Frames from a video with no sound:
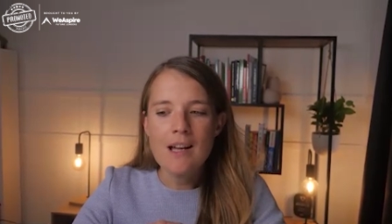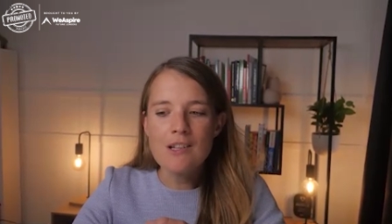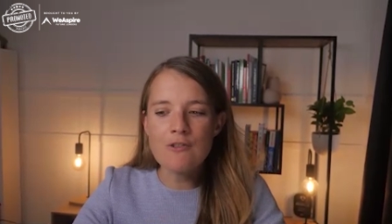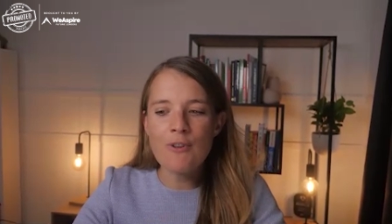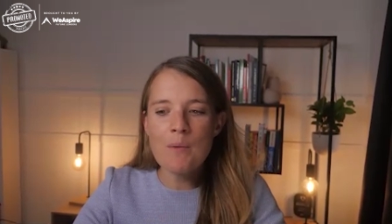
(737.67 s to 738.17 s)

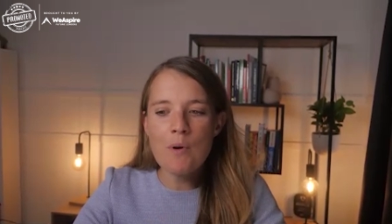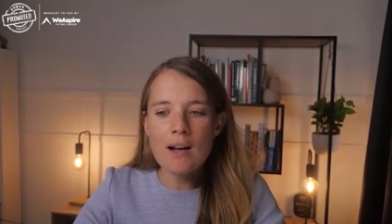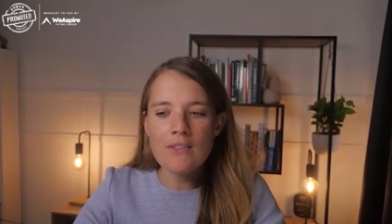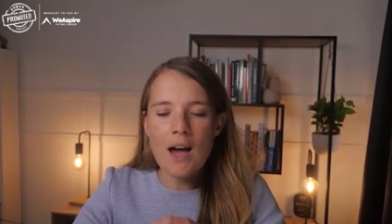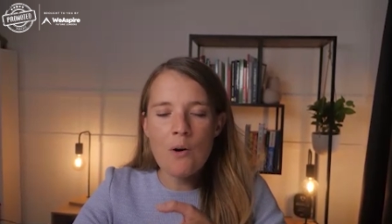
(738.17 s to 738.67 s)
So the
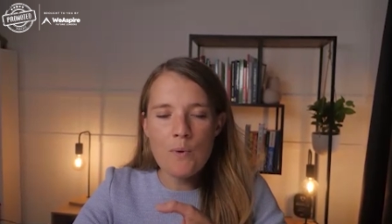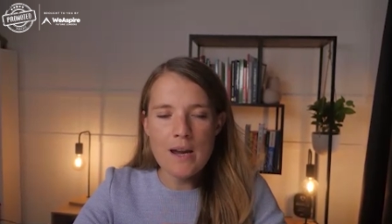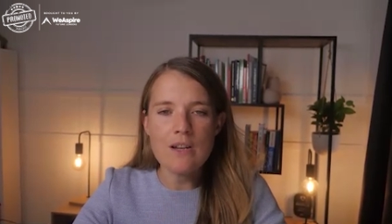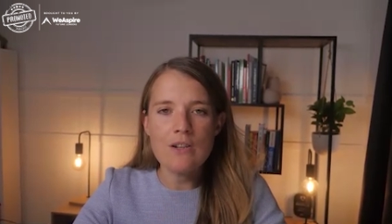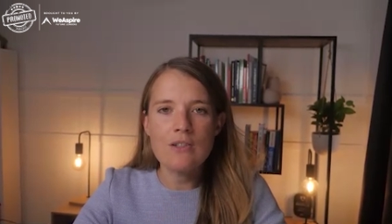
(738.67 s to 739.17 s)
framework that we
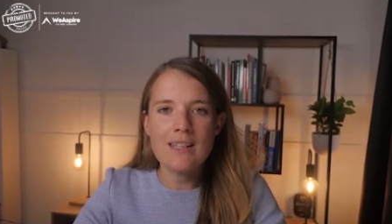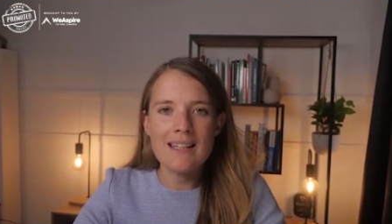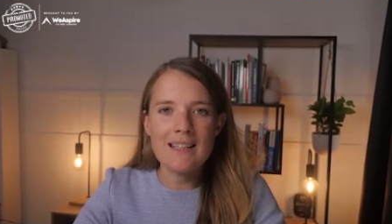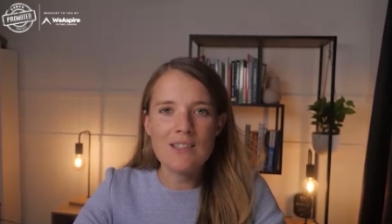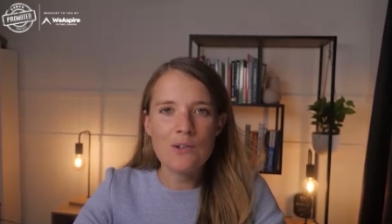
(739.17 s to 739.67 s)
use
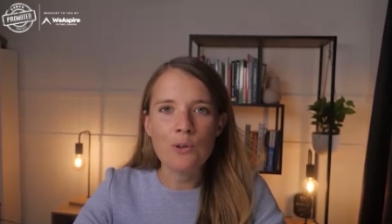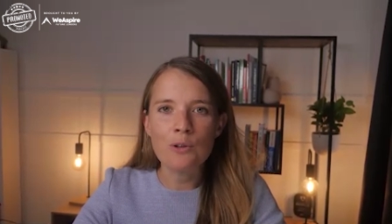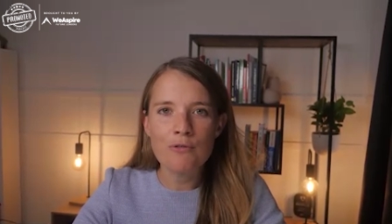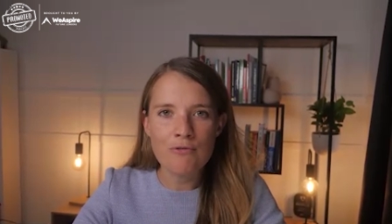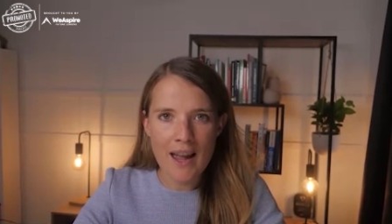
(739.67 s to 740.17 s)
is
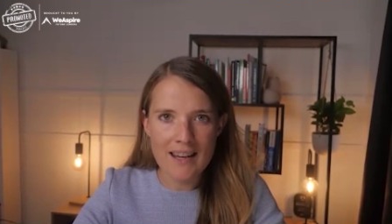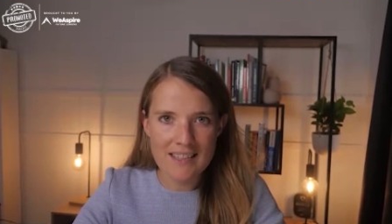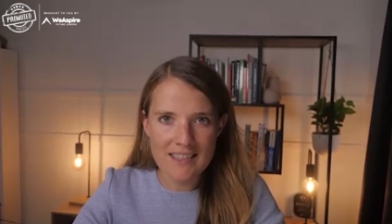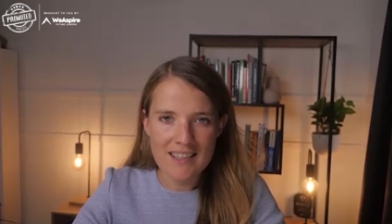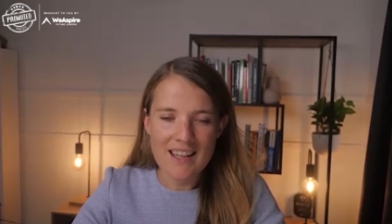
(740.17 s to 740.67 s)
called
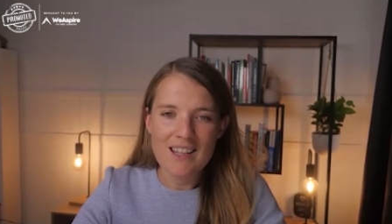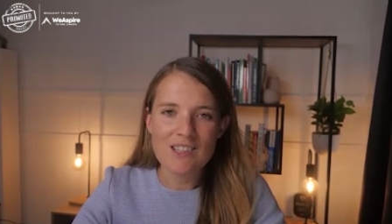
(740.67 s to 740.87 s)
FACE.